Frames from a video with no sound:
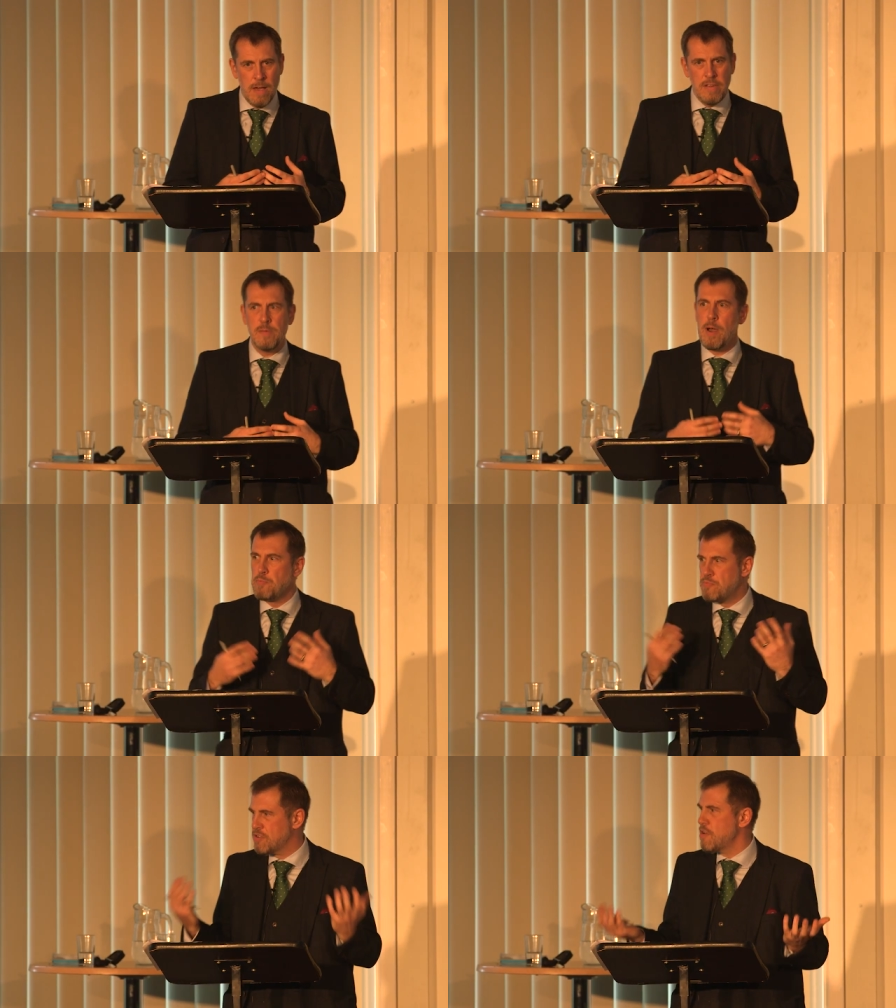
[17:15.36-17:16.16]
Think
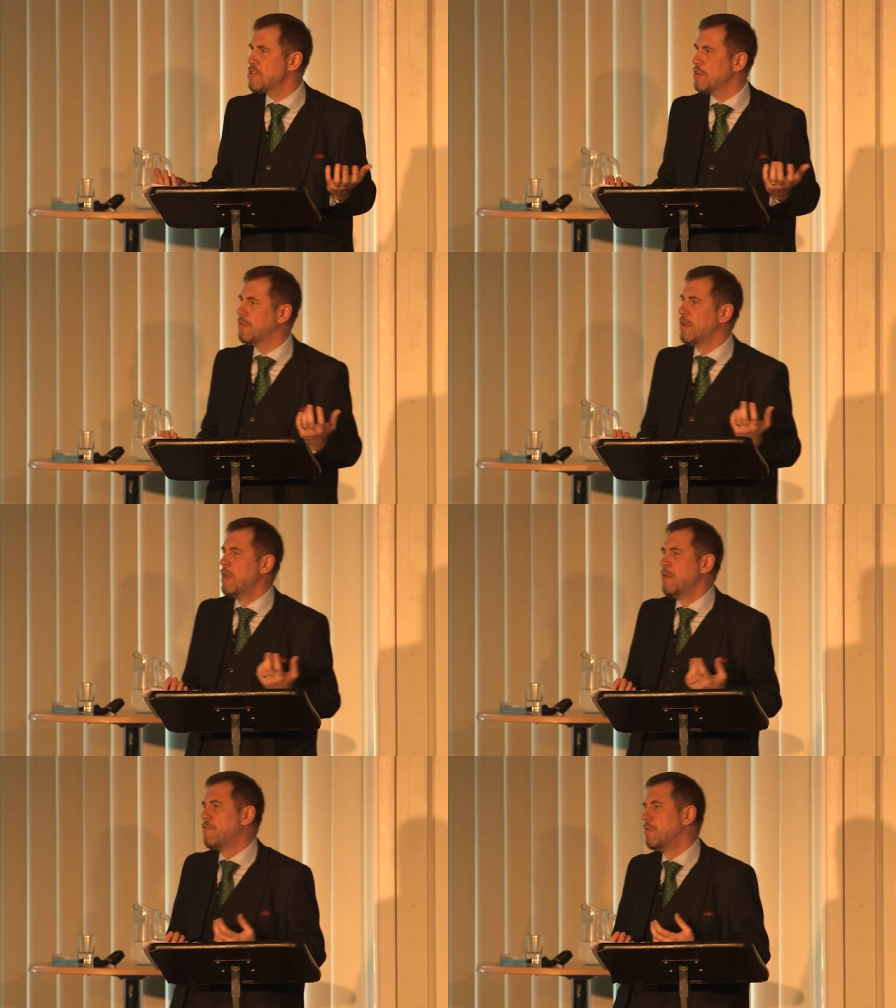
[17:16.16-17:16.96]
about progression
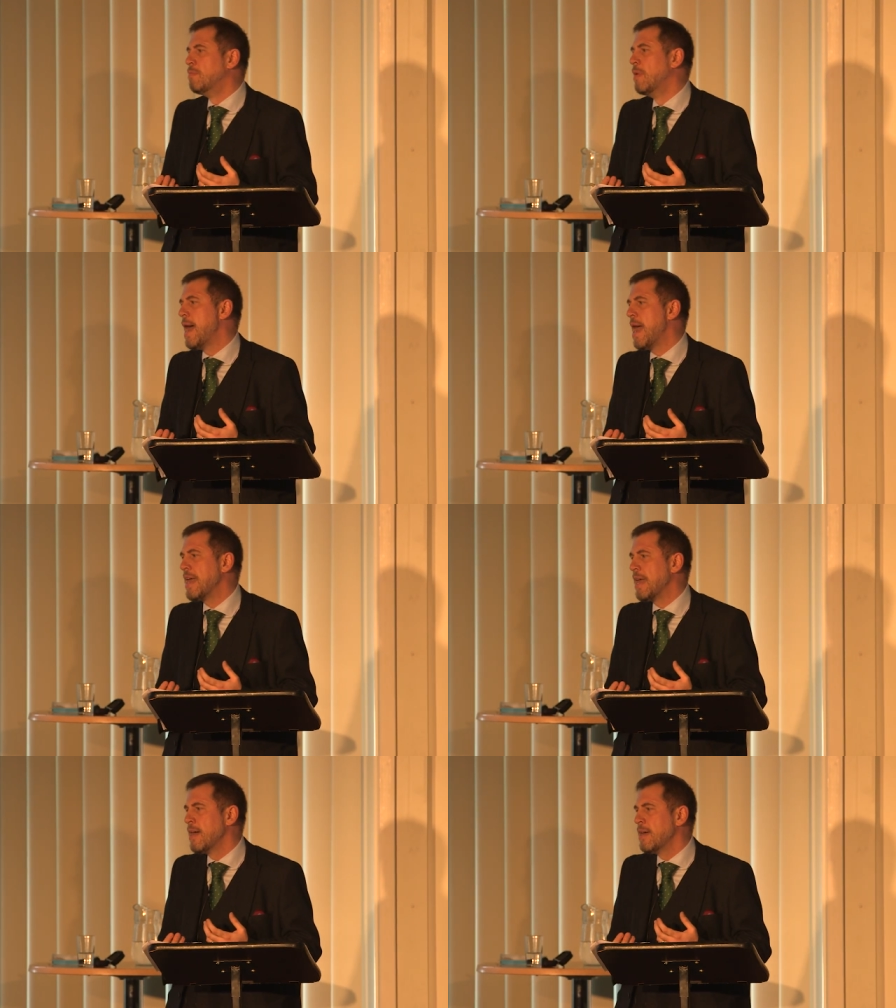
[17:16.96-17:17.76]
from
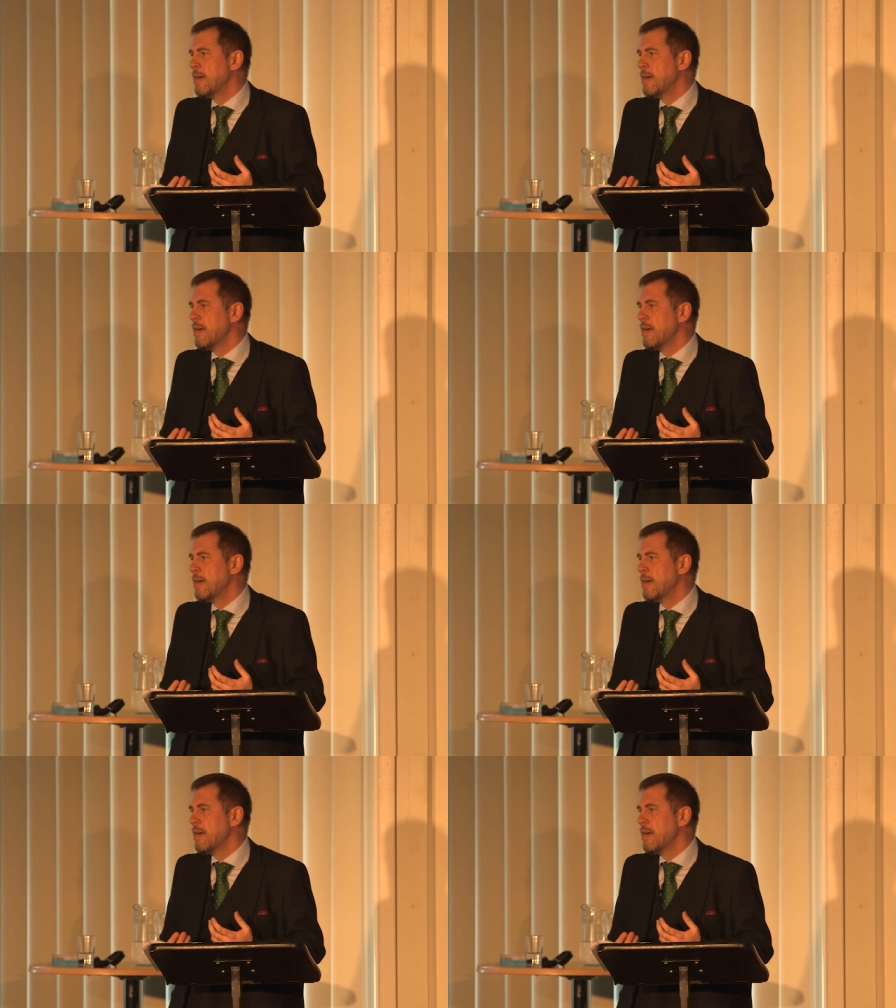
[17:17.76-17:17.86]
a